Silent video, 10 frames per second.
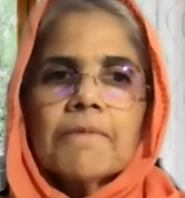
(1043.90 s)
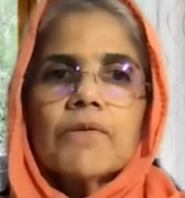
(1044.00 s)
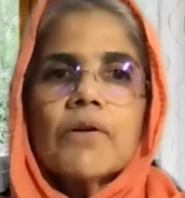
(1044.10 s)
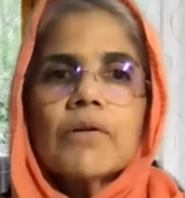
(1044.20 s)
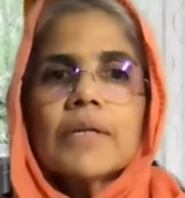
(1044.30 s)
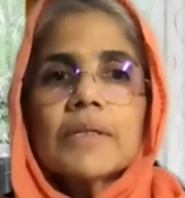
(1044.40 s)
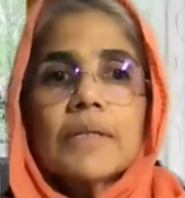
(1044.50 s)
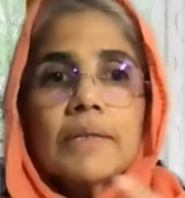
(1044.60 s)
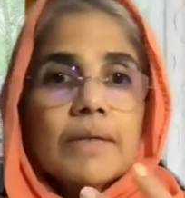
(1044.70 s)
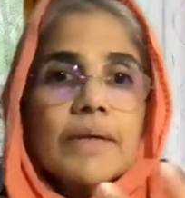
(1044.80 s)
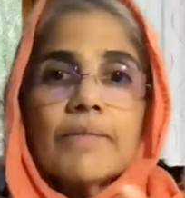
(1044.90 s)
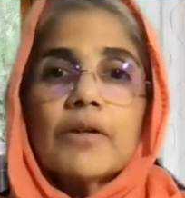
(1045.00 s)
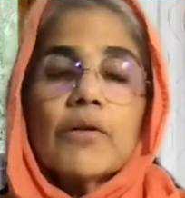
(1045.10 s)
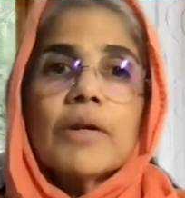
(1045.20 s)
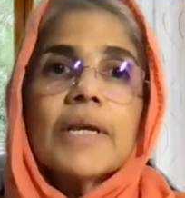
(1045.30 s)
So this is
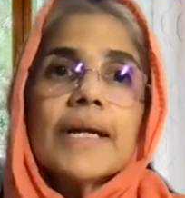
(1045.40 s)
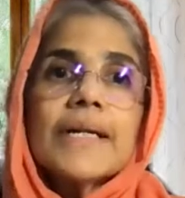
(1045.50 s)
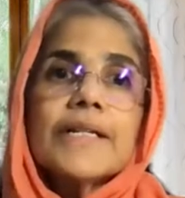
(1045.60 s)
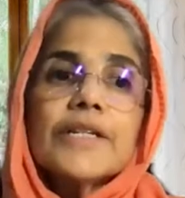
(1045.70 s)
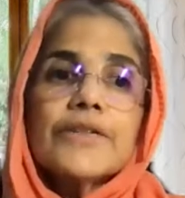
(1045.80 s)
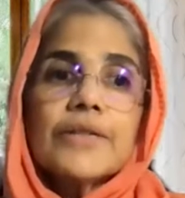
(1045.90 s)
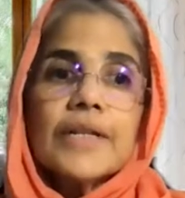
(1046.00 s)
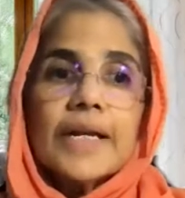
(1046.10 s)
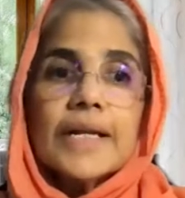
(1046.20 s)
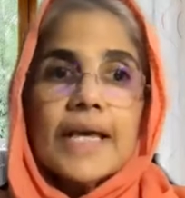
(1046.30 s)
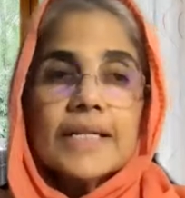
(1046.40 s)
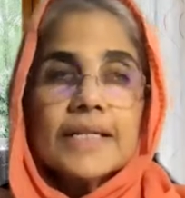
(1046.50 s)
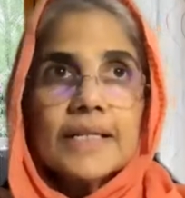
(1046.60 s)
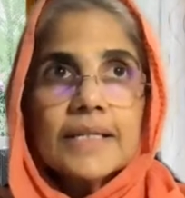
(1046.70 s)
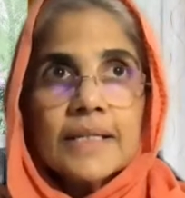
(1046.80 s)
our orientation, that
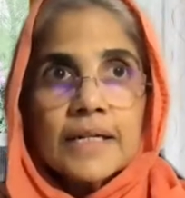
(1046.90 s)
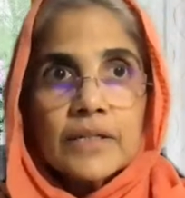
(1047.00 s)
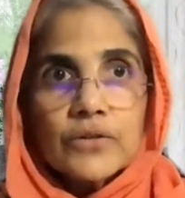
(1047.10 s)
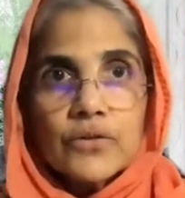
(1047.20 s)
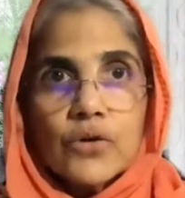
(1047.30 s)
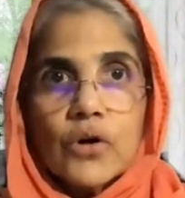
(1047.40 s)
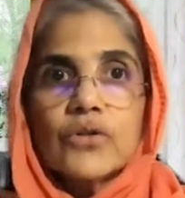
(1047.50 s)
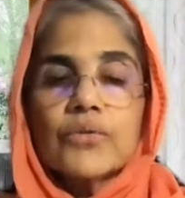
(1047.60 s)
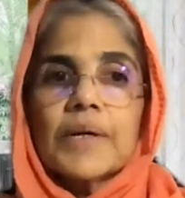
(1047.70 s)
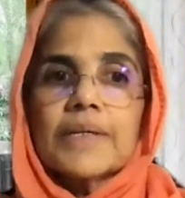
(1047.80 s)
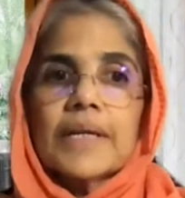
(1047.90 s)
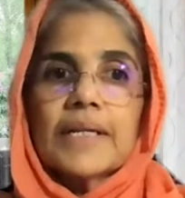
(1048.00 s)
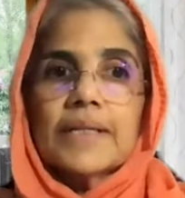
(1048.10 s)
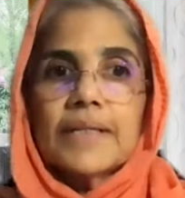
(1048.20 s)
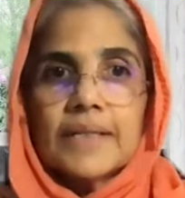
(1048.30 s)
anything that is known to us,
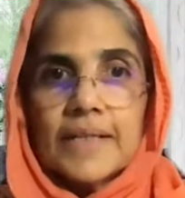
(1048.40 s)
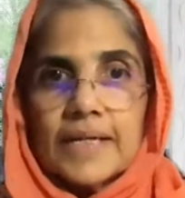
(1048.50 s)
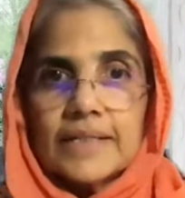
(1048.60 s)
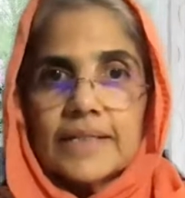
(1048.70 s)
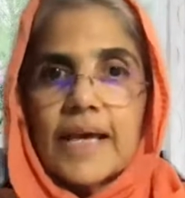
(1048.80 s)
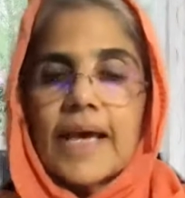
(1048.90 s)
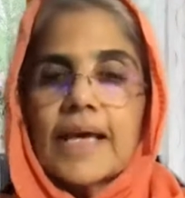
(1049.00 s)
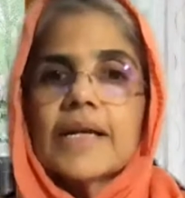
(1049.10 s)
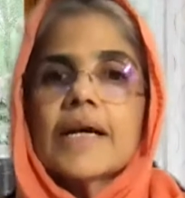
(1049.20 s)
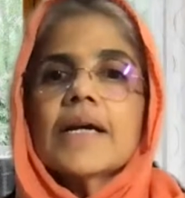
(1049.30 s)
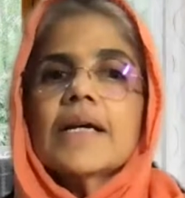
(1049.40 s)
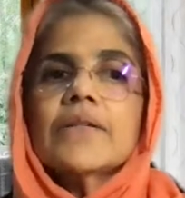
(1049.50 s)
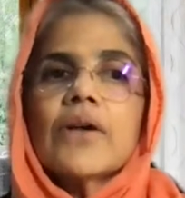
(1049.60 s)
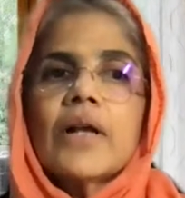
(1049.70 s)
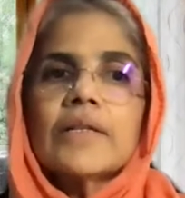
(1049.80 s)
anything that is there,
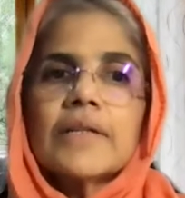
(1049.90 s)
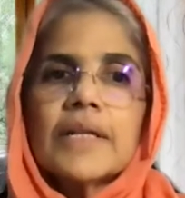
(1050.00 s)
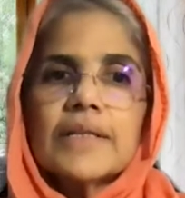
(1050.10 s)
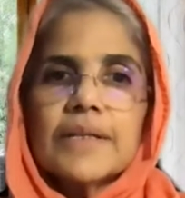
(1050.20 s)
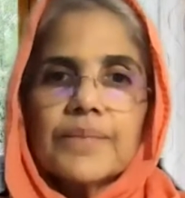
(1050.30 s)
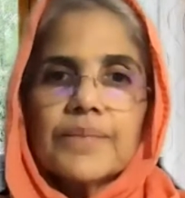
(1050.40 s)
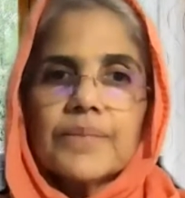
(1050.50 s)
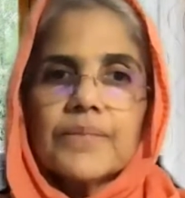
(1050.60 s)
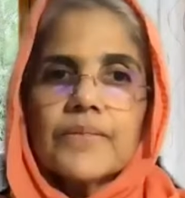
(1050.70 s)
it's all satyam.